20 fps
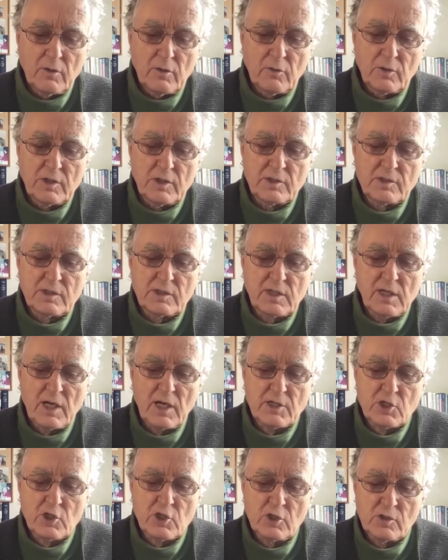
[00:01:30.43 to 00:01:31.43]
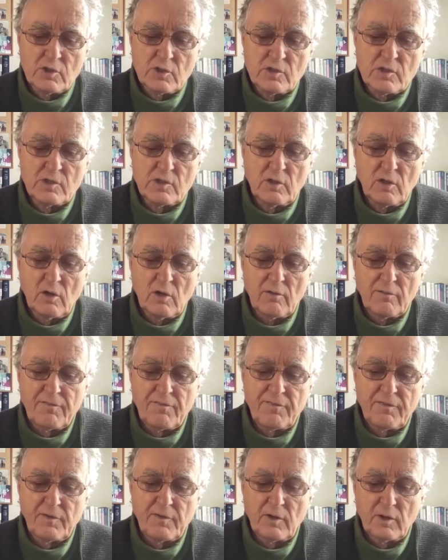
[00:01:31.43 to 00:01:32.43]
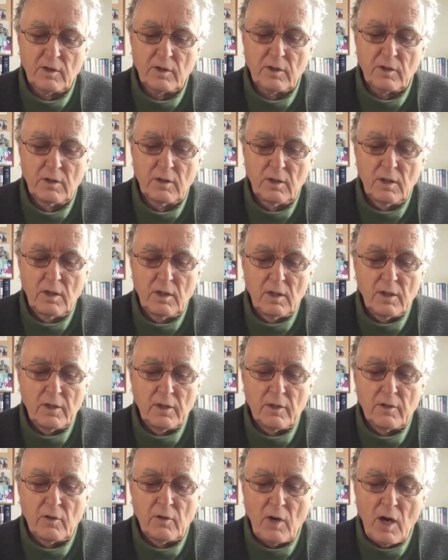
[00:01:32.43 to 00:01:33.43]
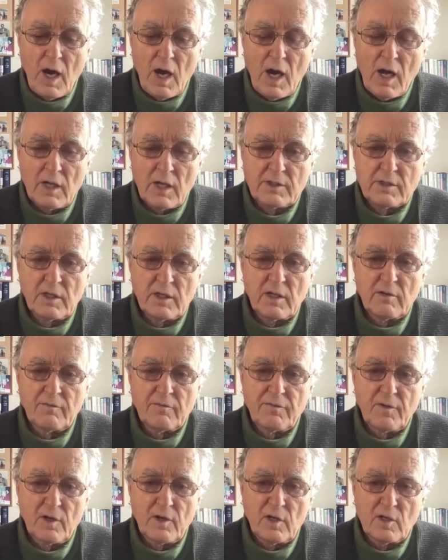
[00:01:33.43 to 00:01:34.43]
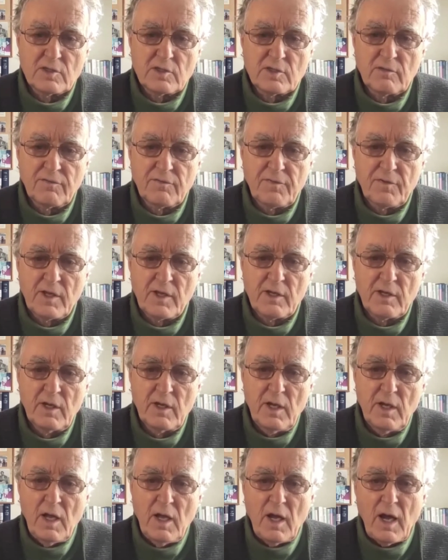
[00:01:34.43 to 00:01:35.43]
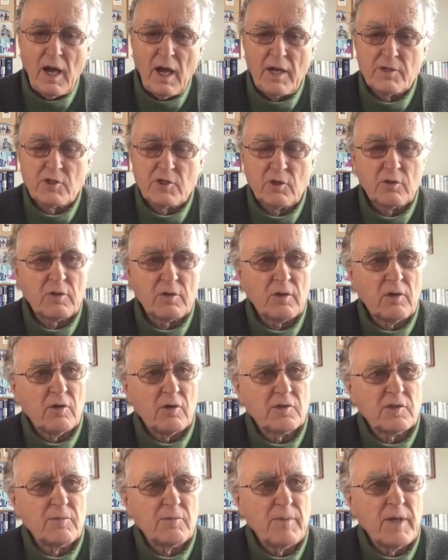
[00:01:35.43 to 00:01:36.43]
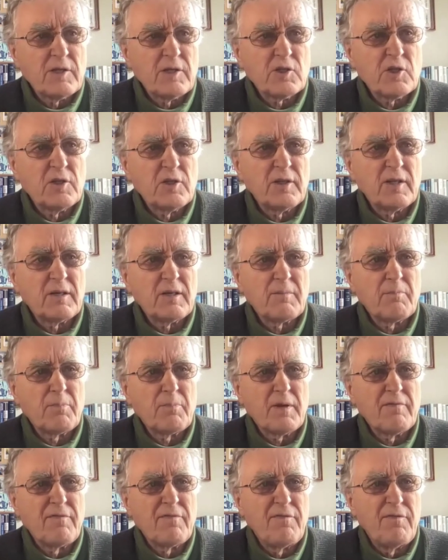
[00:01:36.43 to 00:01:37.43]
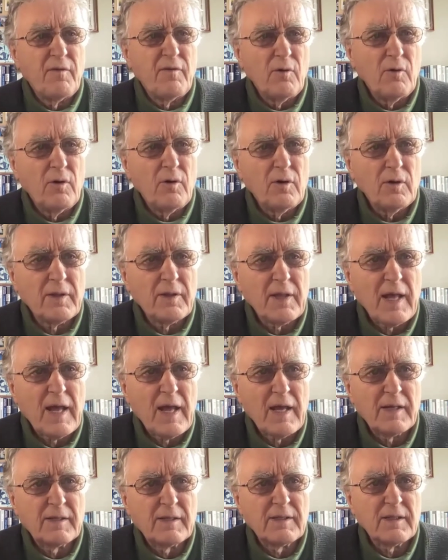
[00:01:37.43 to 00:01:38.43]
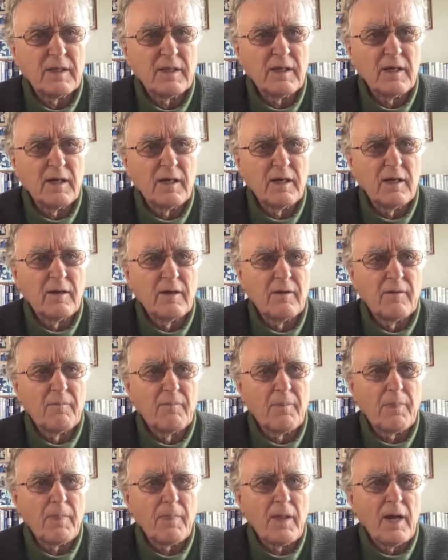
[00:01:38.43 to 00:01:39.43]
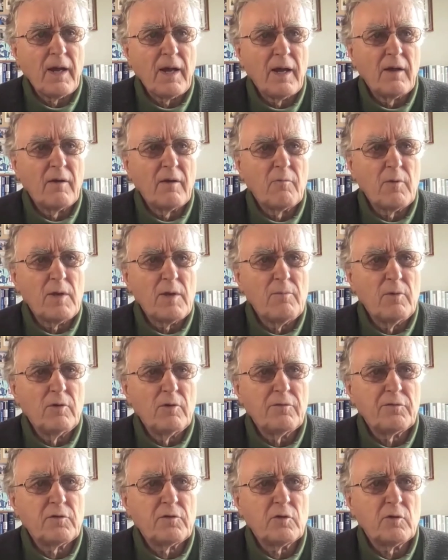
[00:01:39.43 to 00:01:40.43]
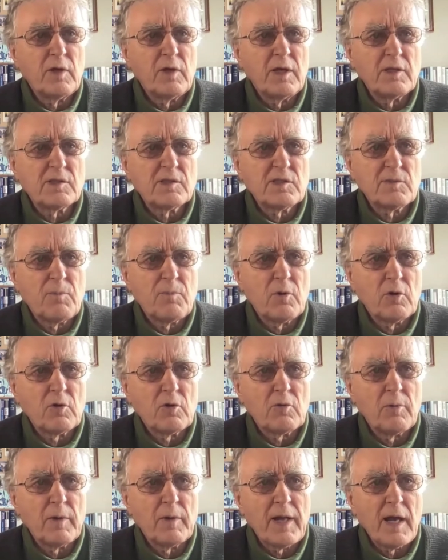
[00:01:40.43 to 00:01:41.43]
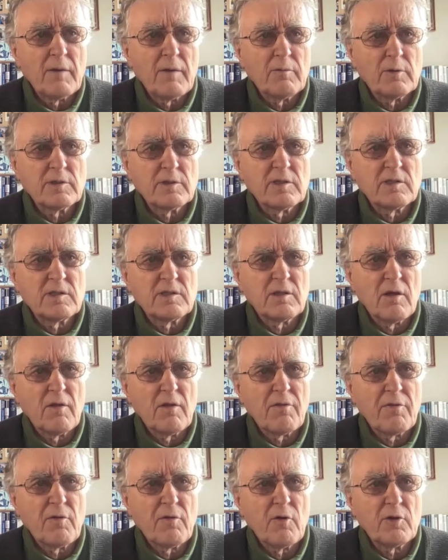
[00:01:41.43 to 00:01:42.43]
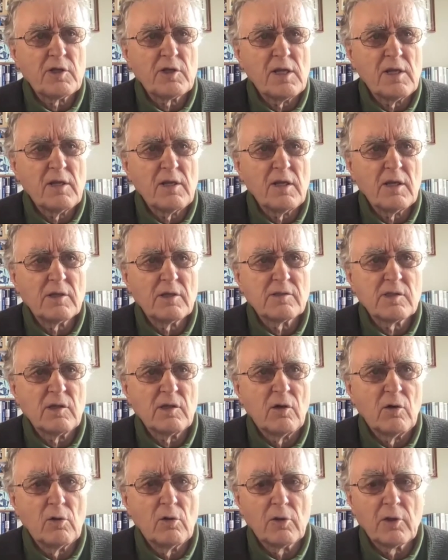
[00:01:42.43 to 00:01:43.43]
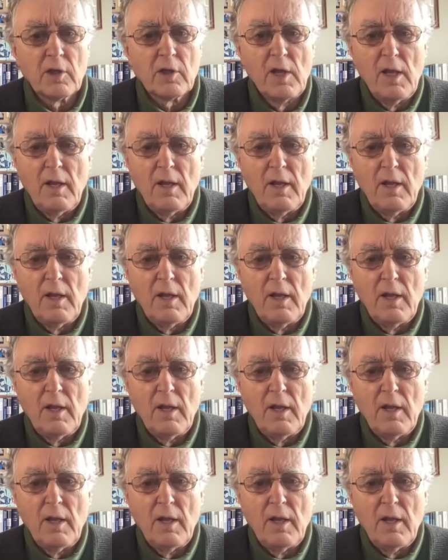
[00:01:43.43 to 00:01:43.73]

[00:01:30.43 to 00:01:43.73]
discussions of, art and philosophy. I should also mention that before that, we moved to Innsbruck when I was 13 years old.